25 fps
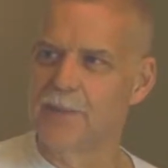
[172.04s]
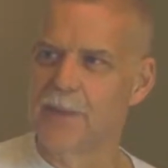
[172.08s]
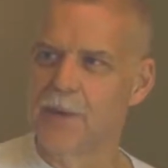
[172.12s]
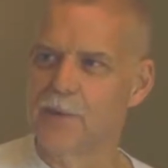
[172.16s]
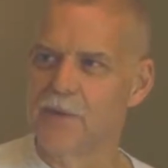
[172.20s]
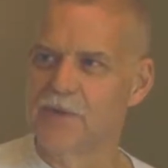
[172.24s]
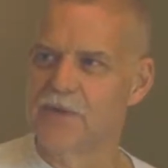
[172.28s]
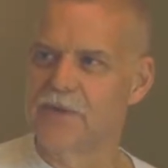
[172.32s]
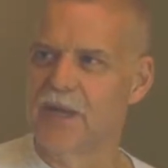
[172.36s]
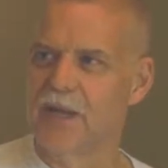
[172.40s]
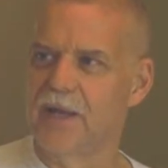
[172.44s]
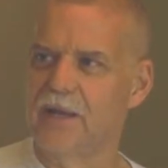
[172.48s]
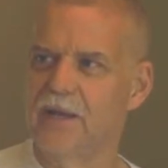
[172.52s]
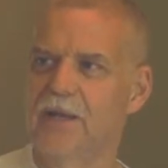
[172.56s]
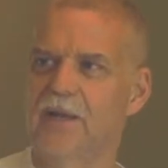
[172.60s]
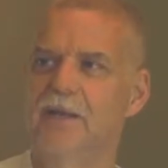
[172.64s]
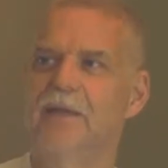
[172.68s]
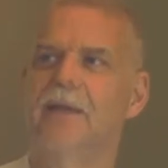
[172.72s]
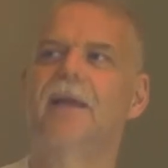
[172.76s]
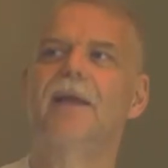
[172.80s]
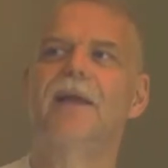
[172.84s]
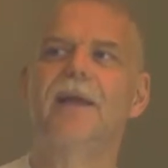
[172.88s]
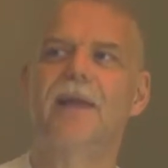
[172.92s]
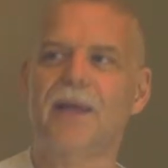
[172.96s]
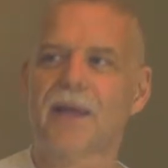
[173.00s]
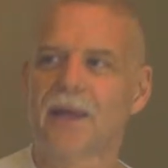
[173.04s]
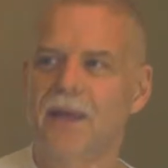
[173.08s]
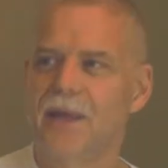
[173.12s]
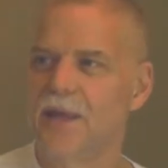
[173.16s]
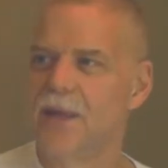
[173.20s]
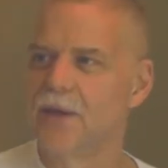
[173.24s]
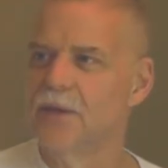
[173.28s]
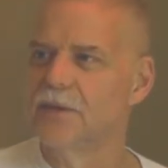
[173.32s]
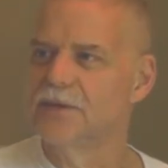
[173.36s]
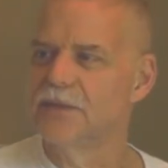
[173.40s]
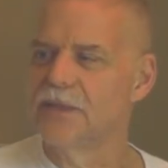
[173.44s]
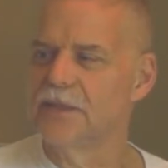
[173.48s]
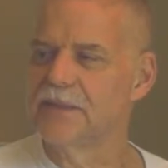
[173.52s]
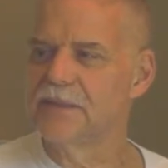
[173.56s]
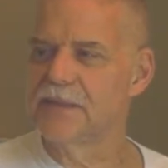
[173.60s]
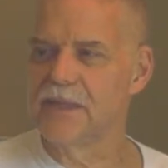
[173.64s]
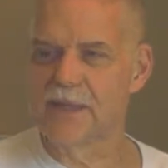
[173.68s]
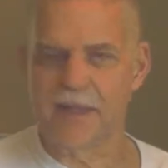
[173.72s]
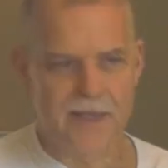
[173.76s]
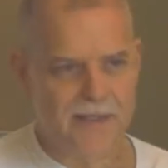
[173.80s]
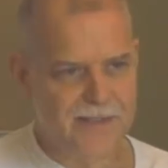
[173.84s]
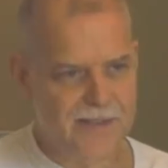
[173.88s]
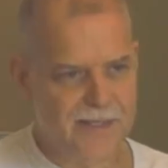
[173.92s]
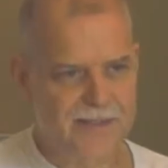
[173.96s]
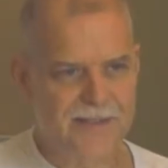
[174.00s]
it can be resanded. He
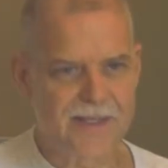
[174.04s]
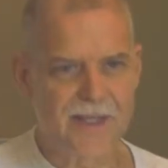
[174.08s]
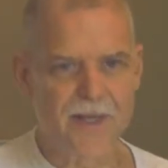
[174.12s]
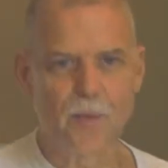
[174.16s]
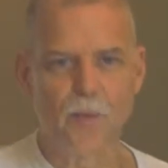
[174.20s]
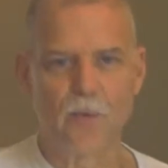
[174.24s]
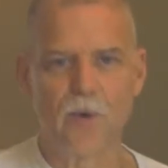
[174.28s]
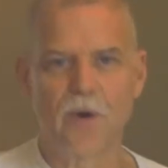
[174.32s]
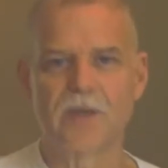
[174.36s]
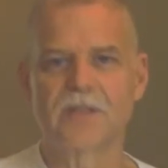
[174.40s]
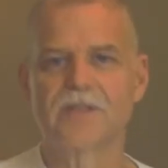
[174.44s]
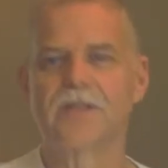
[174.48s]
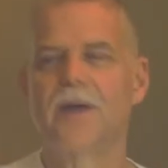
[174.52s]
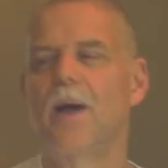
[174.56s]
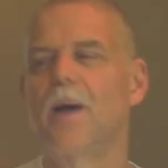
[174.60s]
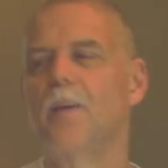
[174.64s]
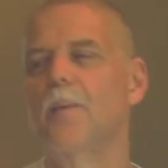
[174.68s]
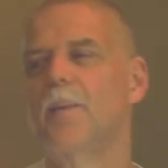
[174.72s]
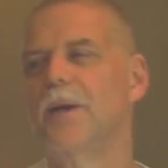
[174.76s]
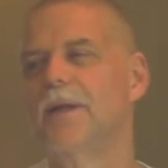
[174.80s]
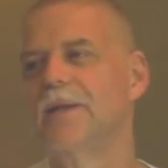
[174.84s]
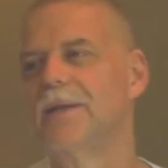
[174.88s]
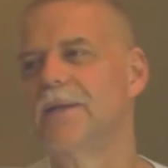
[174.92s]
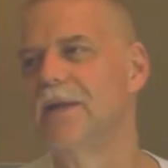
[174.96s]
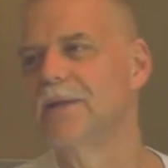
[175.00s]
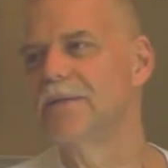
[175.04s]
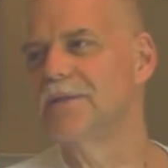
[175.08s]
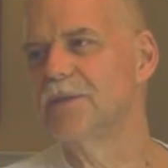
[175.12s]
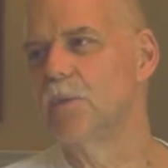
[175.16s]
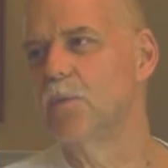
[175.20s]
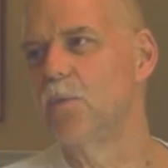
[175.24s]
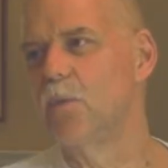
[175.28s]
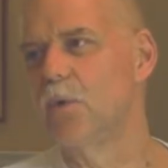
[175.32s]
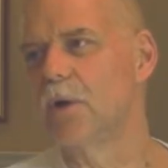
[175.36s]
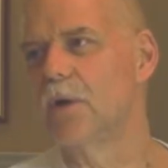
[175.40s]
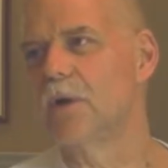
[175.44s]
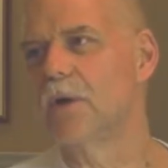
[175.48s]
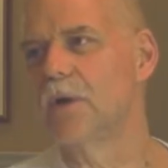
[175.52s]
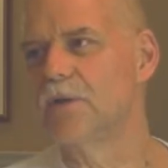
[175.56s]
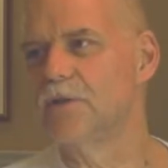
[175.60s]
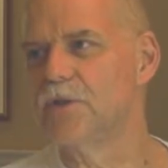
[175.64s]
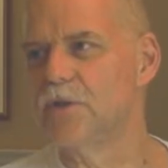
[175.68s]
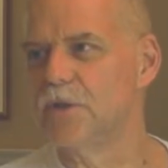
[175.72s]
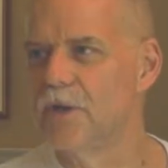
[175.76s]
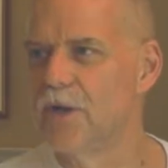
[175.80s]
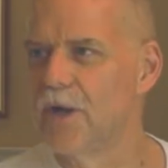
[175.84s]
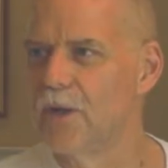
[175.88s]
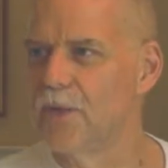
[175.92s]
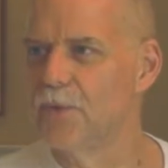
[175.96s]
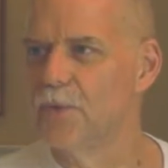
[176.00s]
says that it works, but it doesn't work
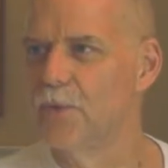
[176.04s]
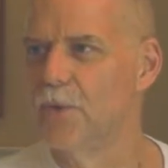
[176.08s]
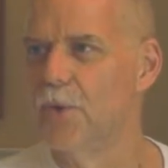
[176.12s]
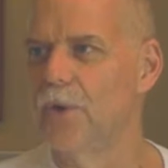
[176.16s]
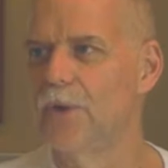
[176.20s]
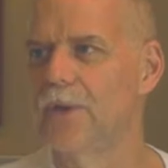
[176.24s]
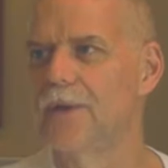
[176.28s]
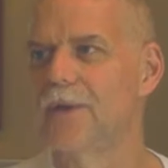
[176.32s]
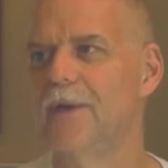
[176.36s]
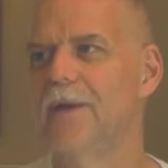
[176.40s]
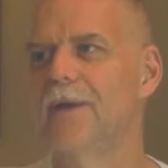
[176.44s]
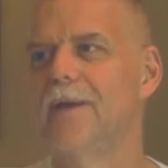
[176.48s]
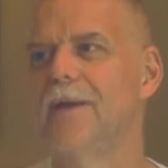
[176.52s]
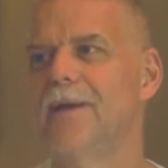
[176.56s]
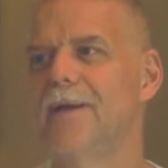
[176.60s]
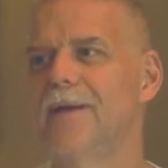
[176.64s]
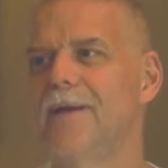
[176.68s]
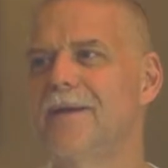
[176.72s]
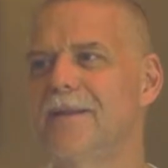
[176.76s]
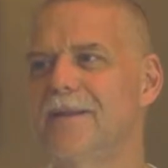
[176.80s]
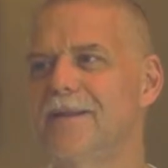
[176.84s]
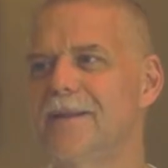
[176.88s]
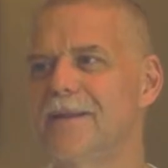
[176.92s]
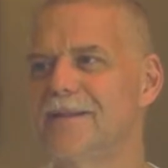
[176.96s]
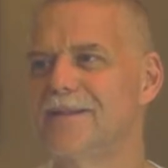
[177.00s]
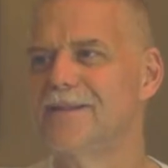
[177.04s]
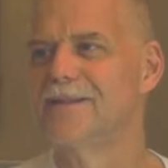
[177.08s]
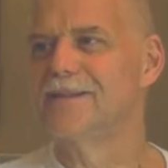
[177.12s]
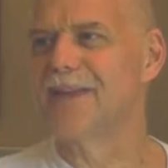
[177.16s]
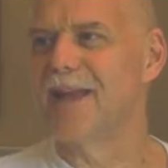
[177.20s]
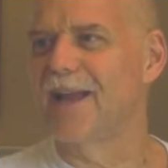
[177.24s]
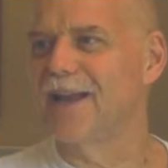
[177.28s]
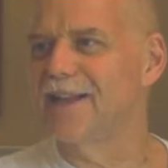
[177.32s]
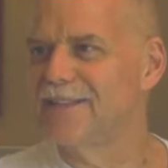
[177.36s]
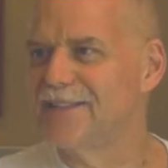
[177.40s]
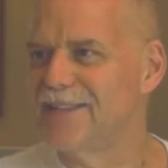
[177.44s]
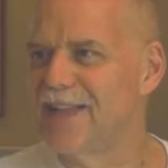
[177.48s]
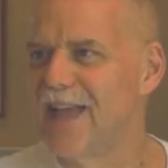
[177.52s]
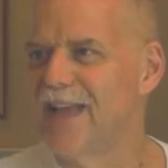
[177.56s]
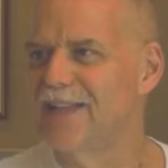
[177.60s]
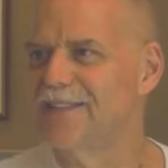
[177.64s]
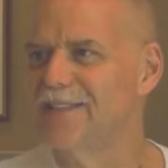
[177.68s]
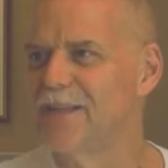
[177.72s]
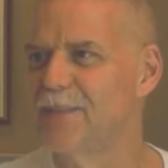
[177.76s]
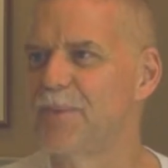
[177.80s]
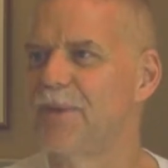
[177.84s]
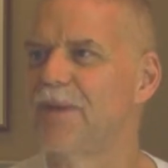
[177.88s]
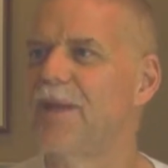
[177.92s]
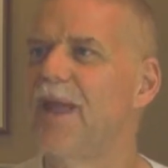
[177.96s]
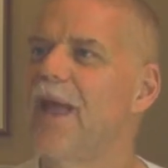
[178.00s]
because you cut through it. This is kind of
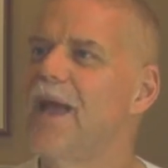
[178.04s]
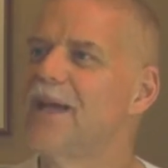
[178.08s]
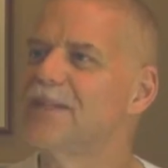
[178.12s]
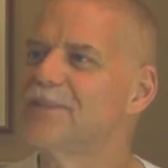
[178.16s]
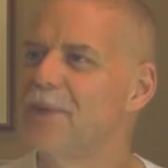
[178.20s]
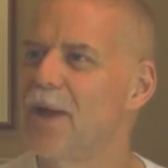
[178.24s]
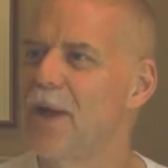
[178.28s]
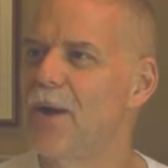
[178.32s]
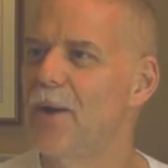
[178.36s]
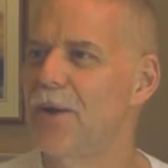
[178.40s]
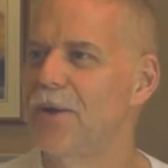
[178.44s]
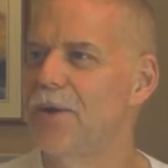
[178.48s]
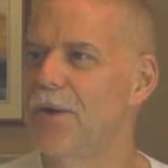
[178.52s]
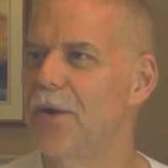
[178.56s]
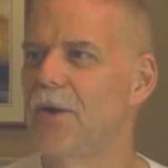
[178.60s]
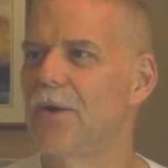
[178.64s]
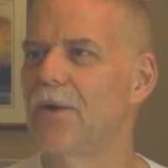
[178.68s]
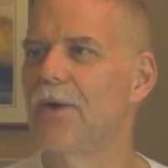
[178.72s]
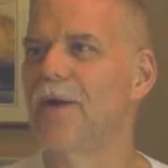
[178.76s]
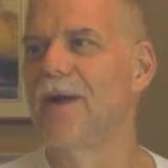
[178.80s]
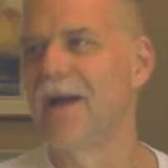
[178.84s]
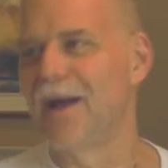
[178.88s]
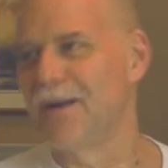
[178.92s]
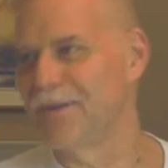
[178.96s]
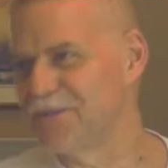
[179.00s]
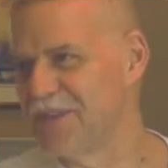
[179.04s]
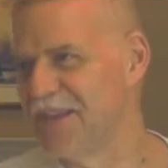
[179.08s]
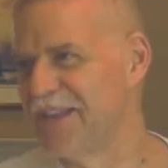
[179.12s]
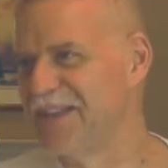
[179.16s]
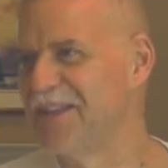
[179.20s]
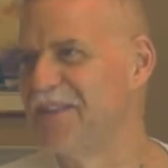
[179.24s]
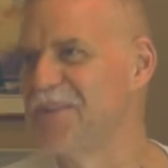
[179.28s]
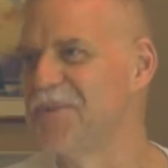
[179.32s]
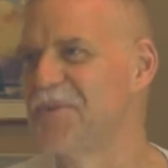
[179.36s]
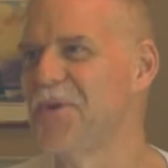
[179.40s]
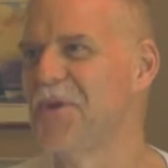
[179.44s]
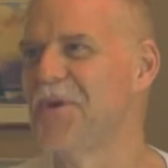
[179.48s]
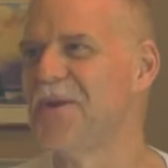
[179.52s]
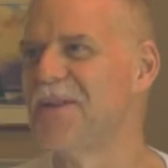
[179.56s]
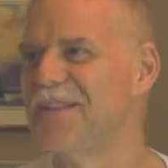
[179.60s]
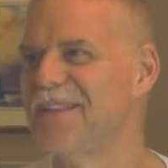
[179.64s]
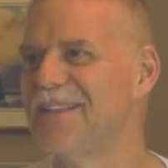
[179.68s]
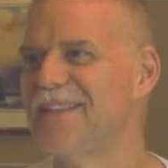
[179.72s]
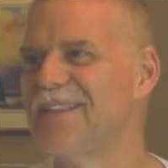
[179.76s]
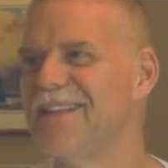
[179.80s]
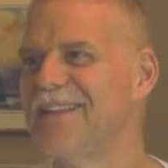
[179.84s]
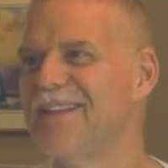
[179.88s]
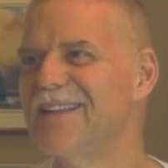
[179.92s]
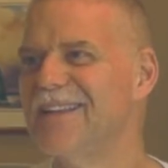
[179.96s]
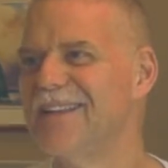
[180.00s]
sassy, but ask me how I know. I've sanded through it
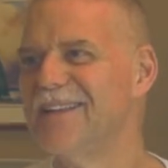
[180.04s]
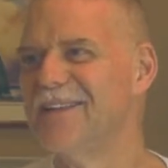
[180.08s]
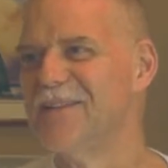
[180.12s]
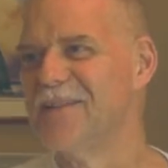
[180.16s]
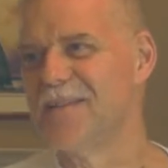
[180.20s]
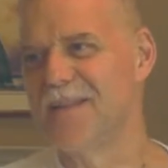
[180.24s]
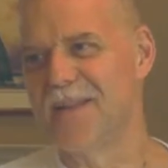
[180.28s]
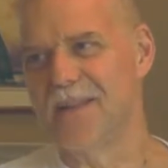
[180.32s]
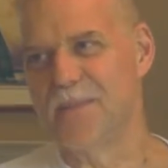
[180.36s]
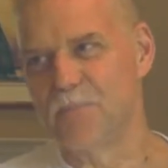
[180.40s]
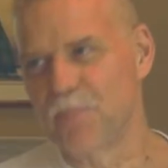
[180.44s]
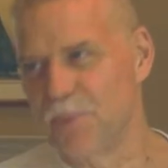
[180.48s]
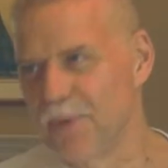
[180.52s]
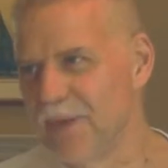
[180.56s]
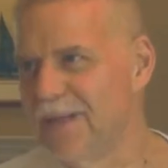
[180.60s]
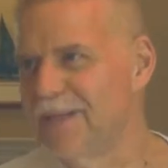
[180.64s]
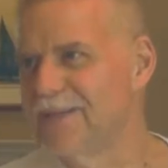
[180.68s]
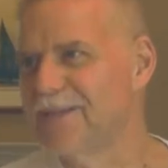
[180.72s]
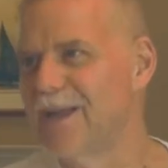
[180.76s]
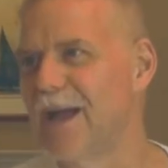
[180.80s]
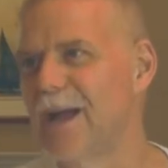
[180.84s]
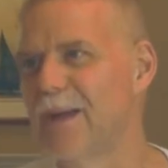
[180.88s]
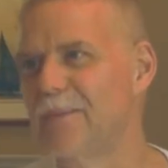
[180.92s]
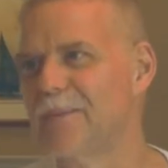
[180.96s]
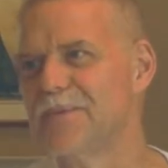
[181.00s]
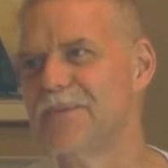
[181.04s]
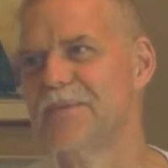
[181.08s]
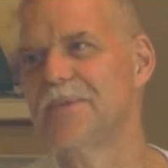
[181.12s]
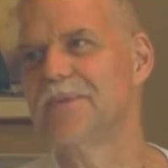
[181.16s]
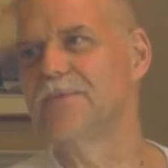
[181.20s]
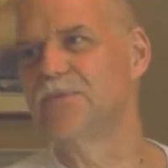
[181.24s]
plenty of times,